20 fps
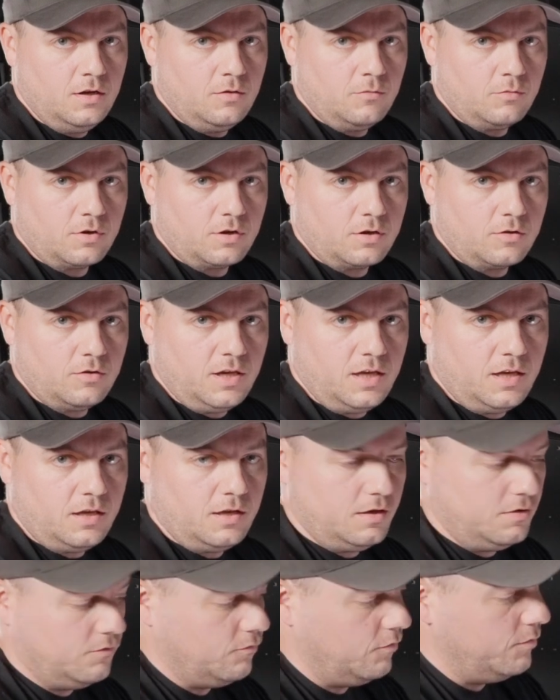We're going to go ahead
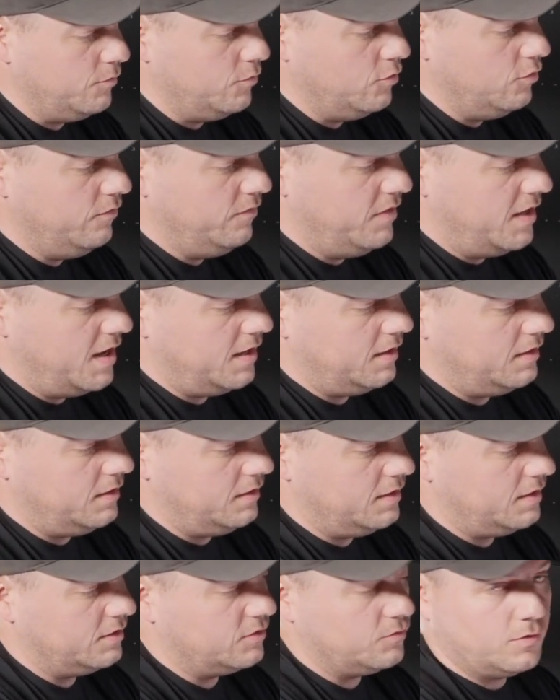and remove that,
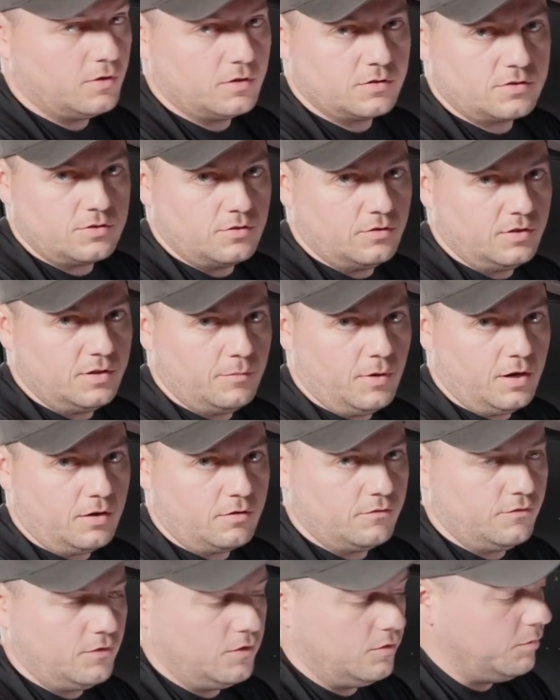and that's where our Sony
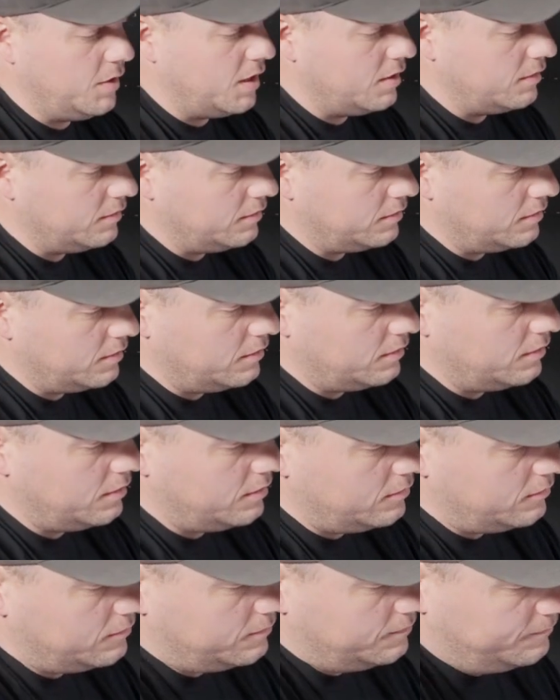microphone mount is going to
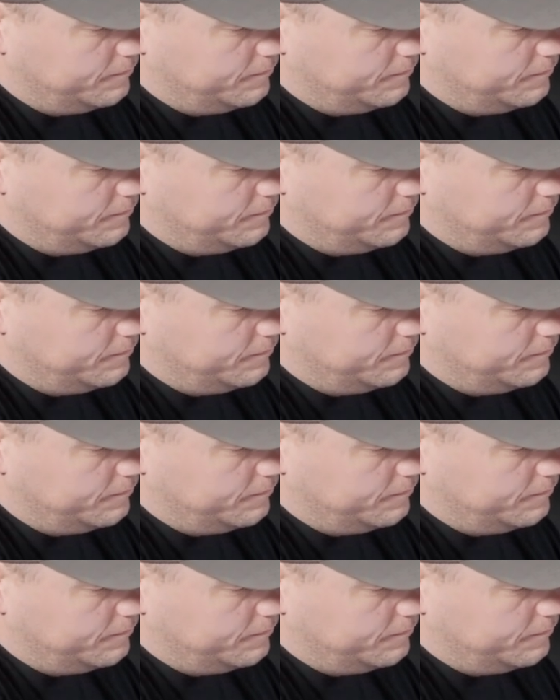go.